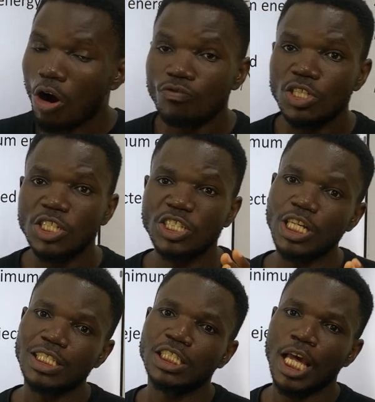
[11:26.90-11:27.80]
of the
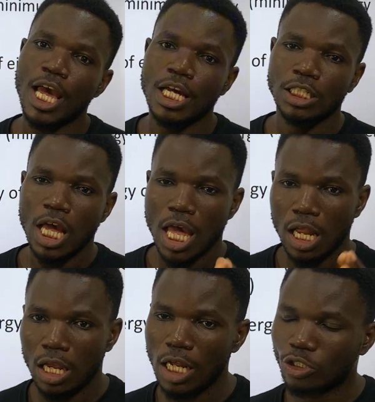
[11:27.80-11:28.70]
ejected
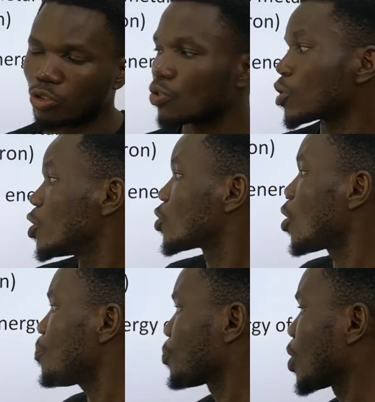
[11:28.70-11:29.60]
electrons.
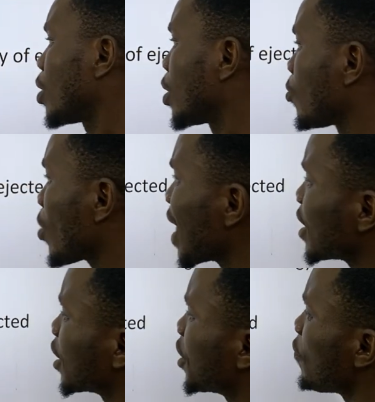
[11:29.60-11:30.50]
So what are
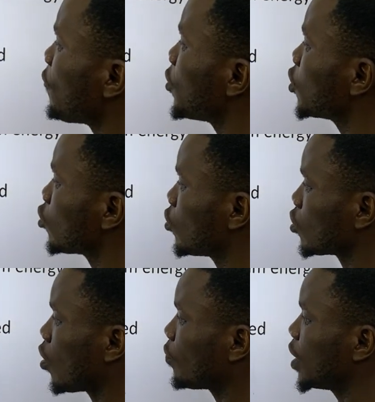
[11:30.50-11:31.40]
the key features
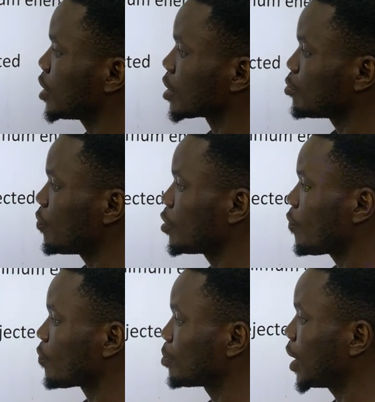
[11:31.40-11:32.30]
of this? Moving on
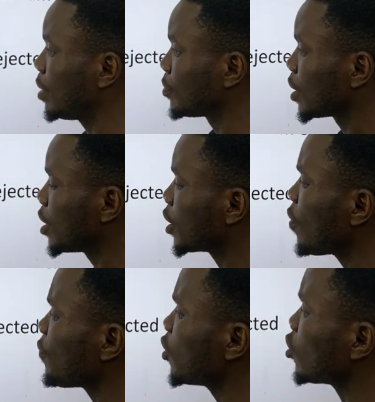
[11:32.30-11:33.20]
from there, the key
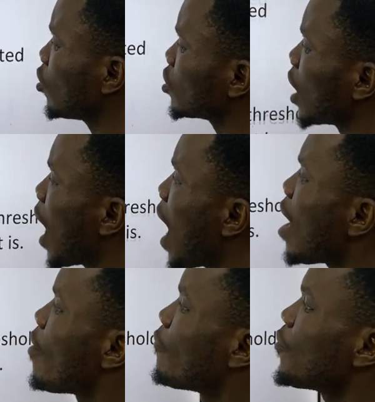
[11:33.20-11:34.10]
features are:
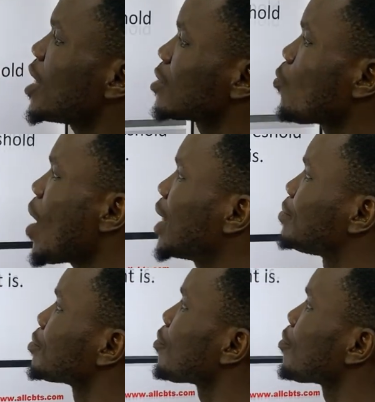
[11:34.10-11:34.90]
first one,